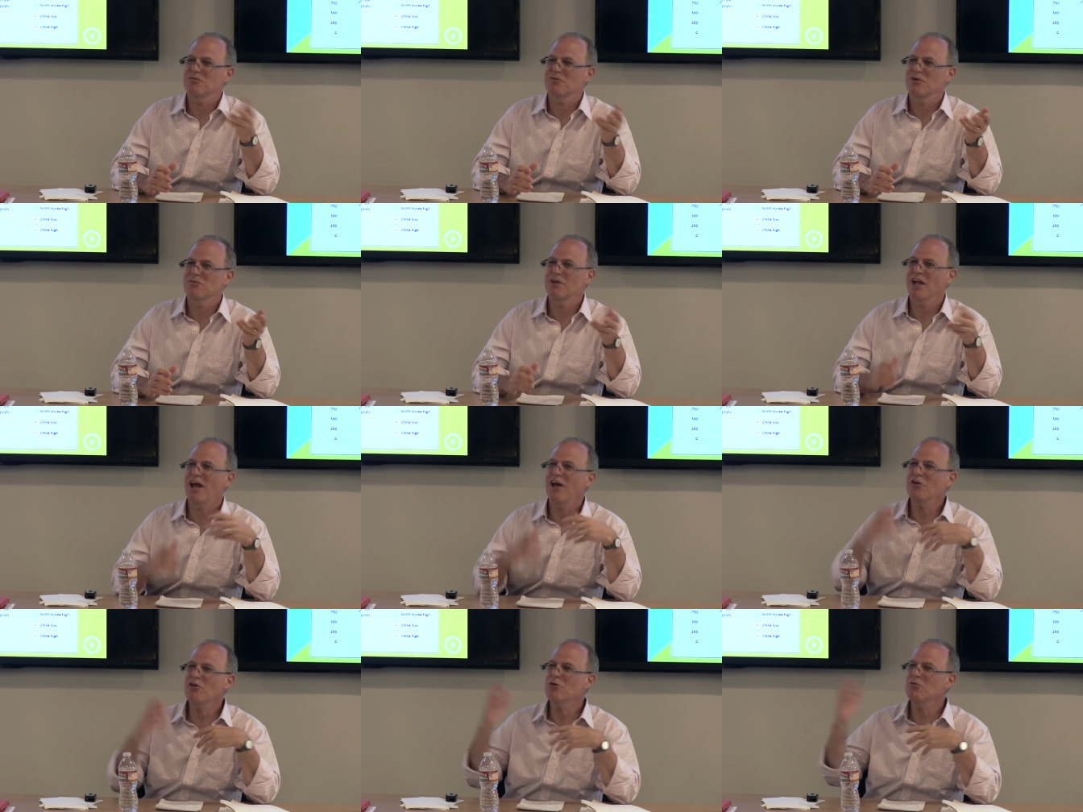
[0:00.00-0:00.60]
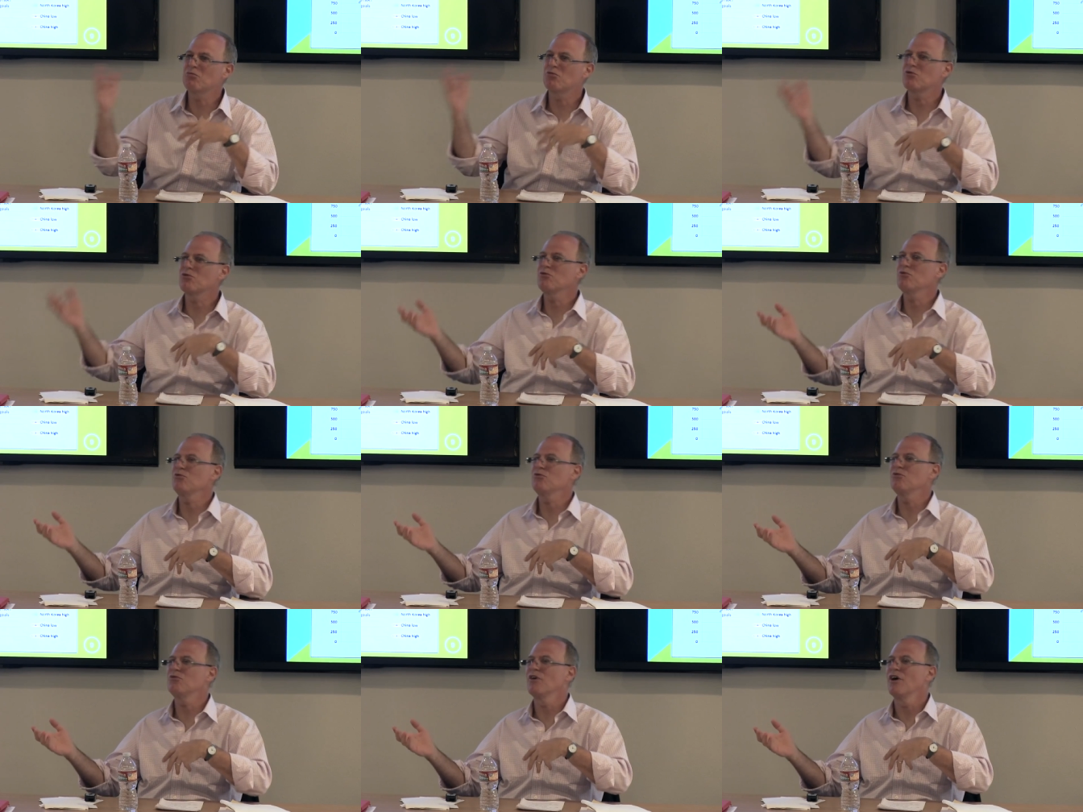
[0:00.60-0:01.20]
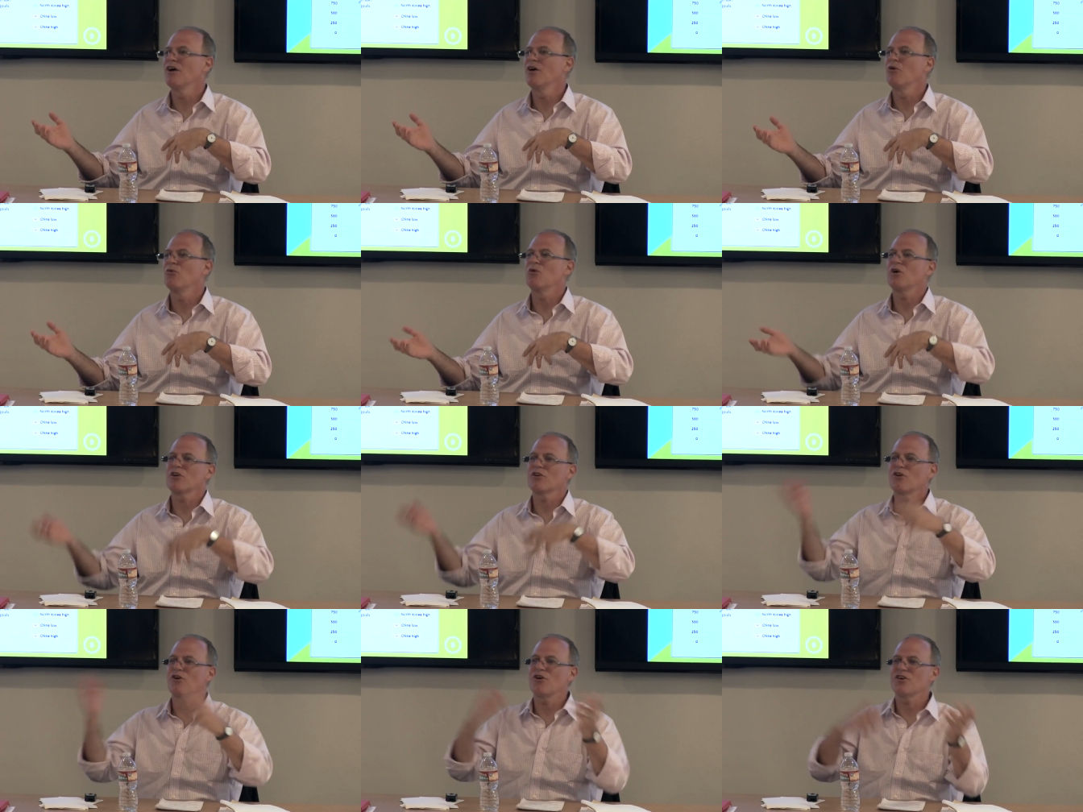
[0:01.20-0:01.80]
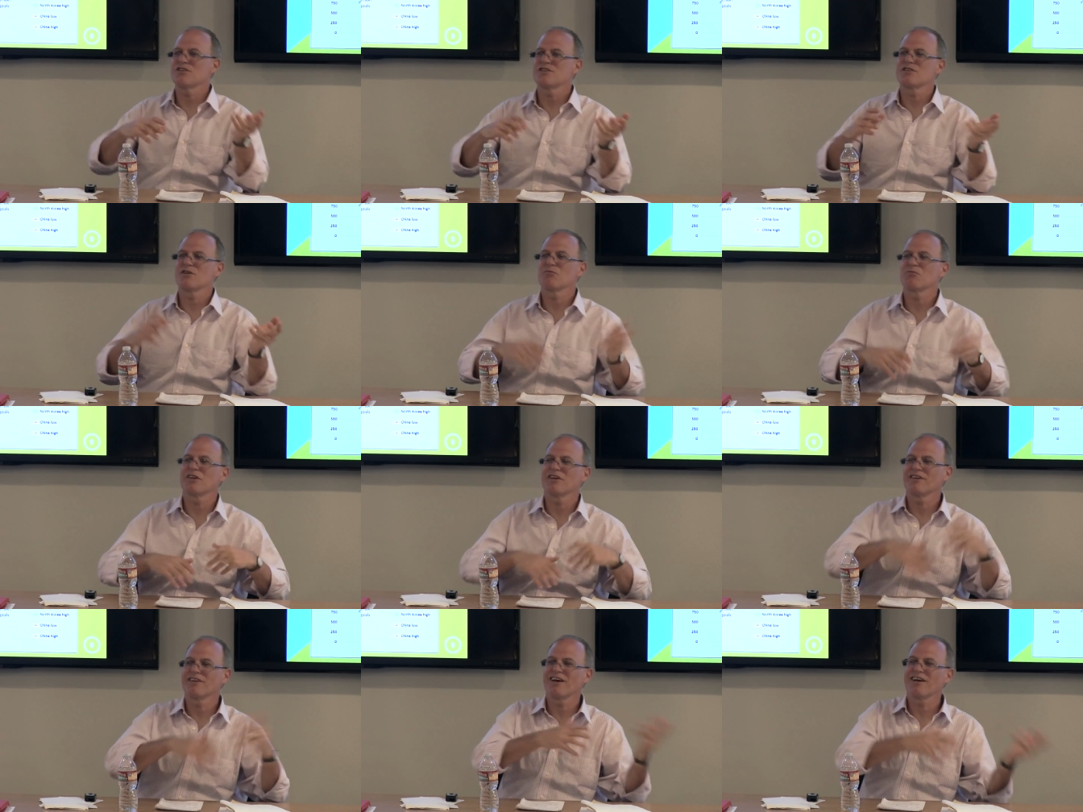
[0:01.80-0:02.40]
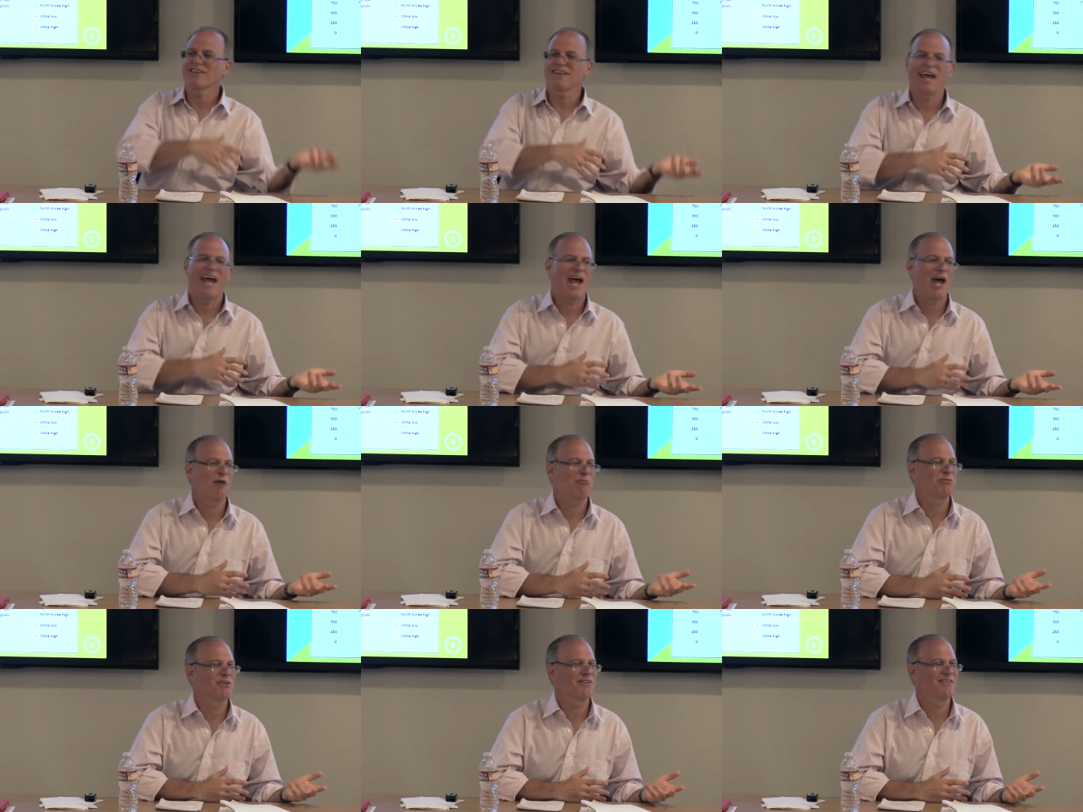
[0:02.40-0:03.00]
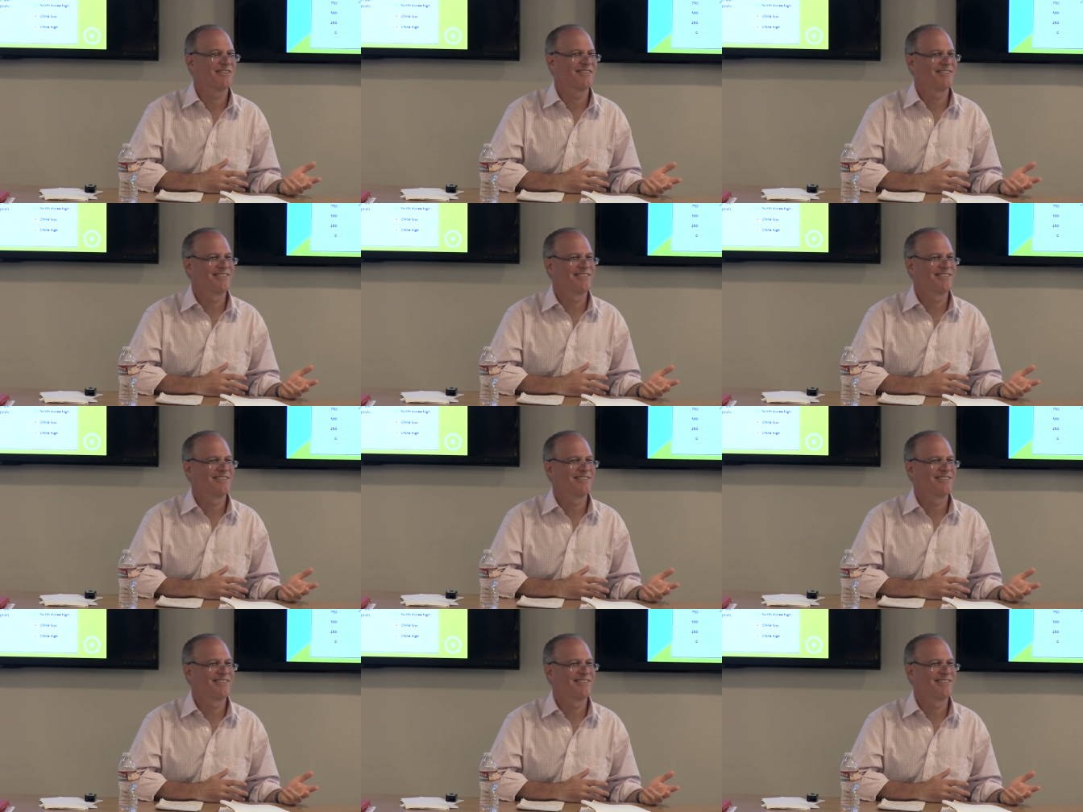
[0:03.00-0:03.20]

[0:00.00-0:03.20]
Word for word: I mean, how do you prove what caused something not to happen?